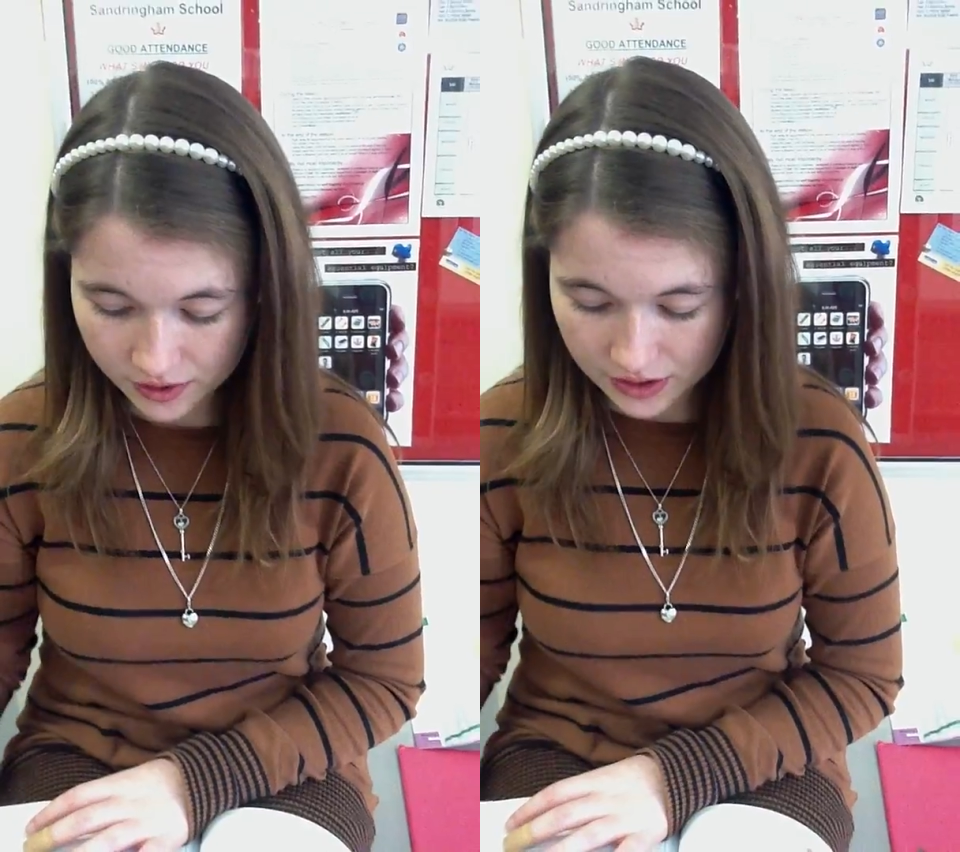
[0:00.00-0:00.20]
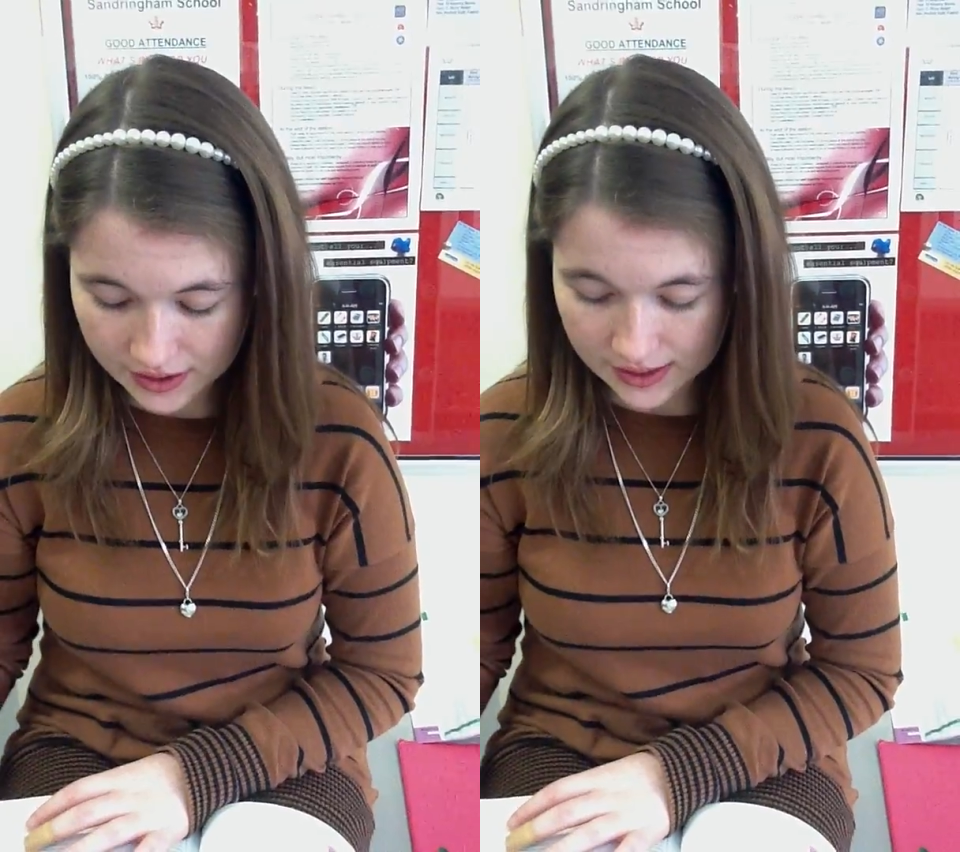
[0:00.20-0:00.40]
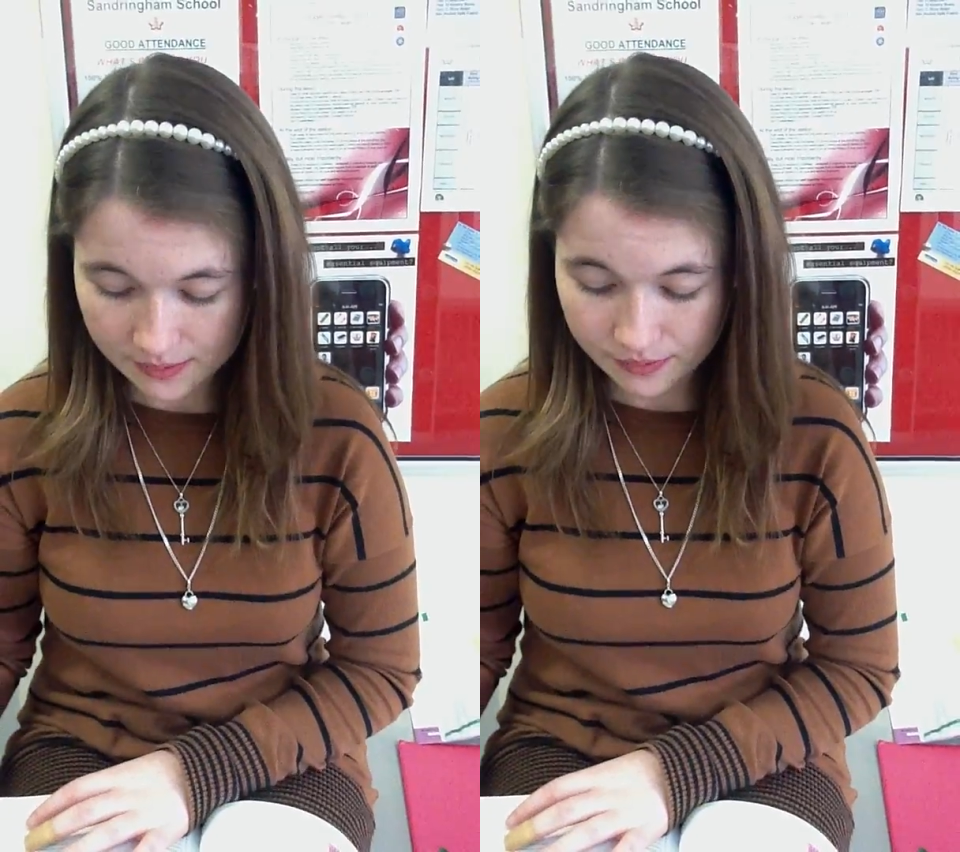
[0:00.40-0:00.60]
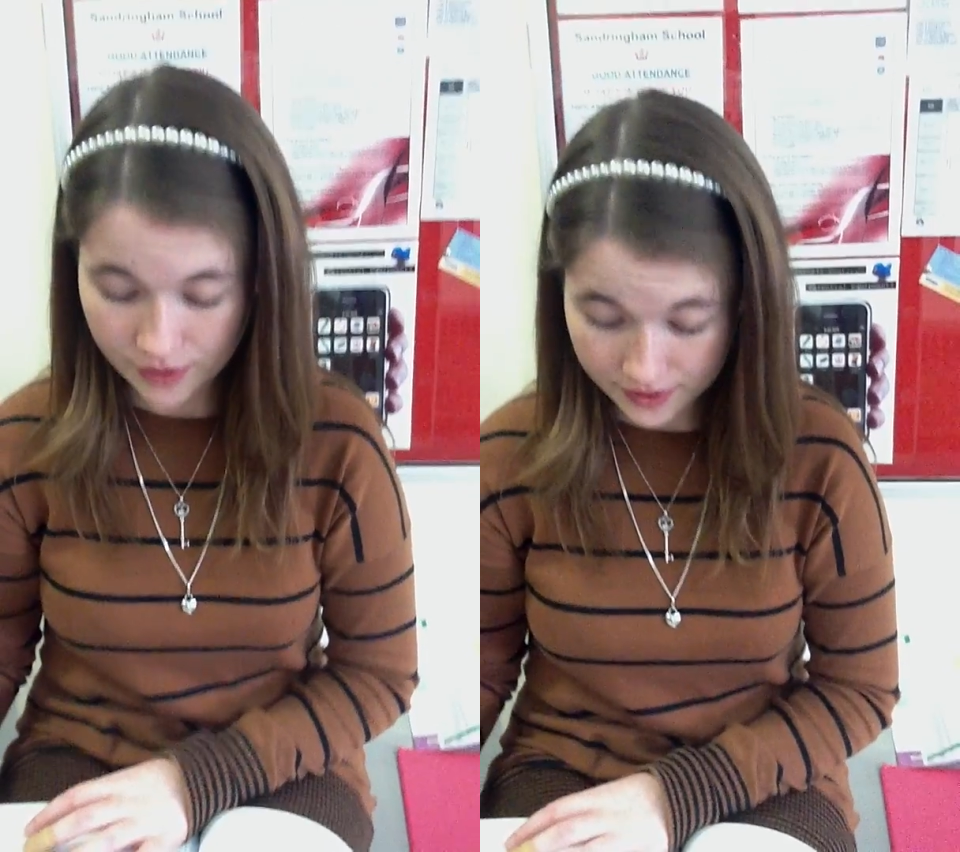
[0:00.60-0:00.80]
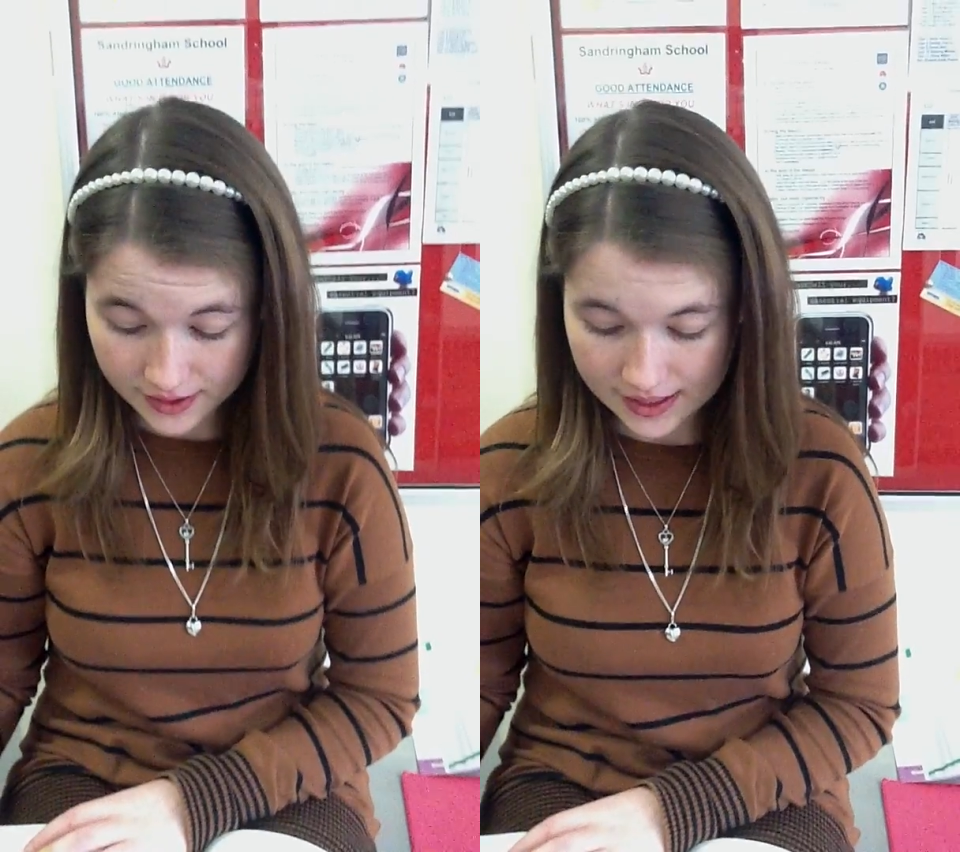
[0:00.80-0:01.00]
pro-
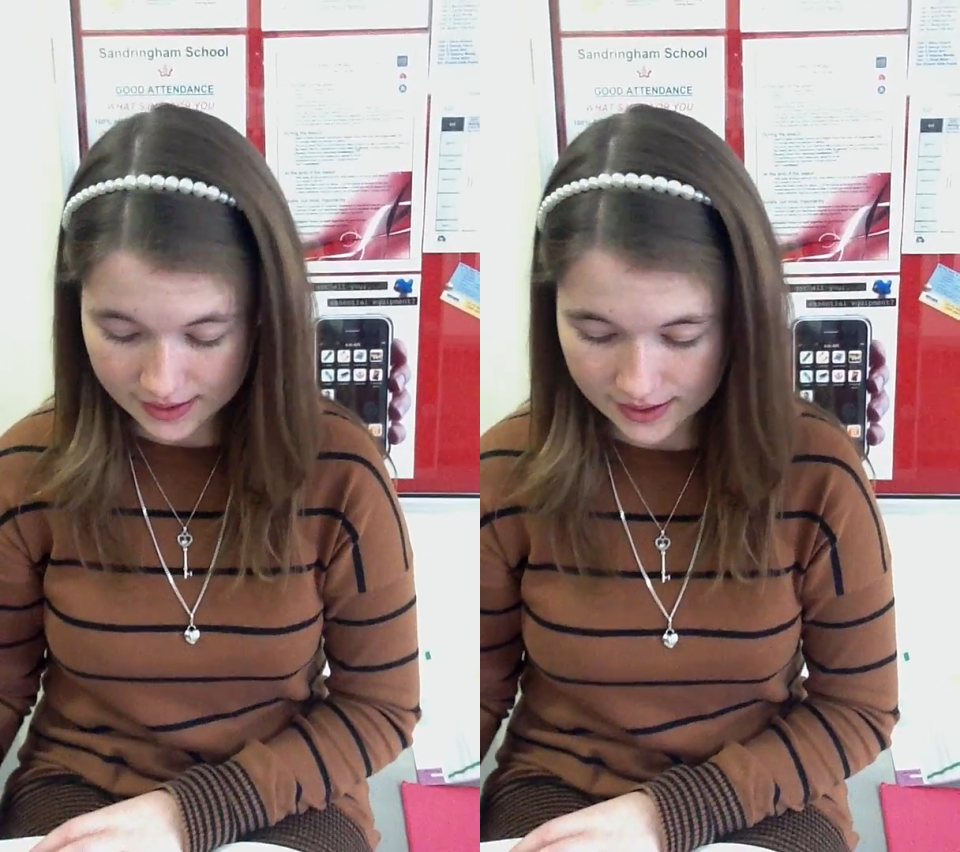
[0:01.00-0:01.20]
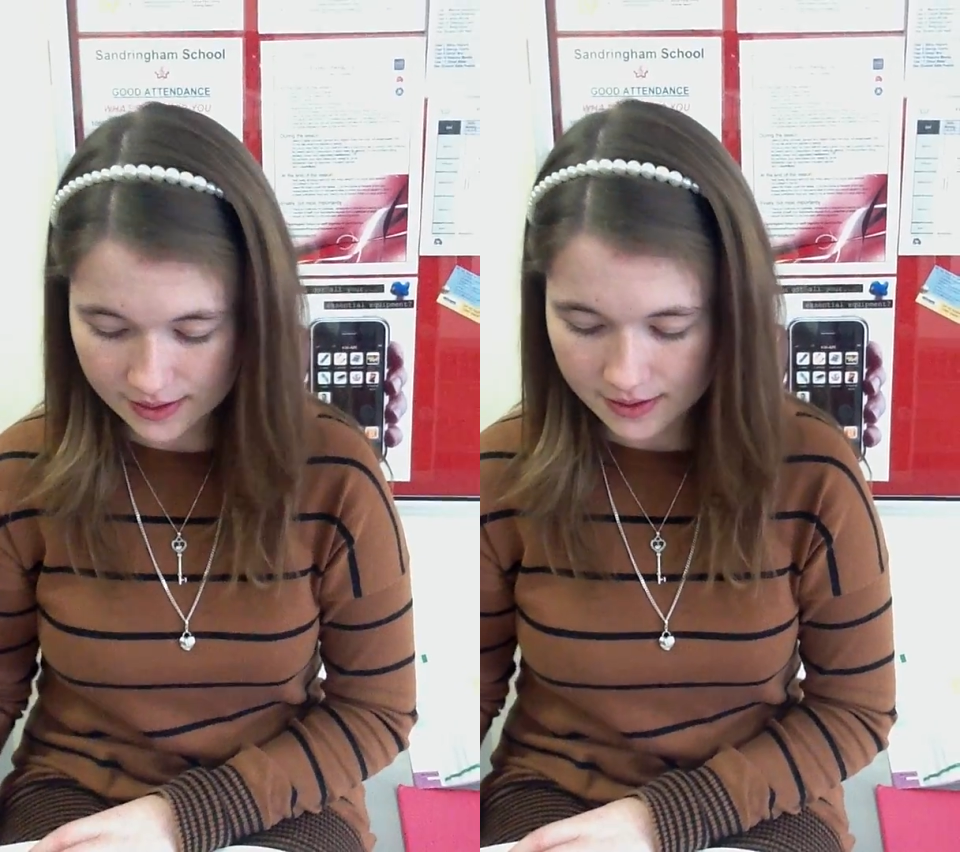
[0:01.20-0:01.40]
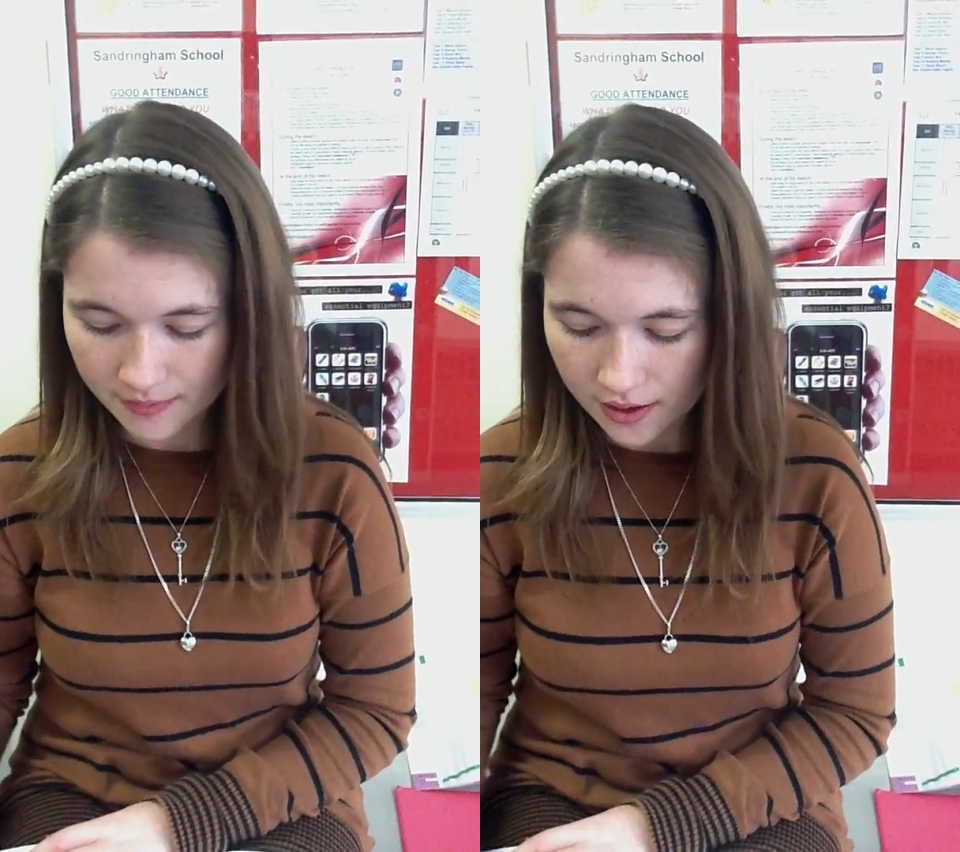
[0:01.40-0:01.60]
processes.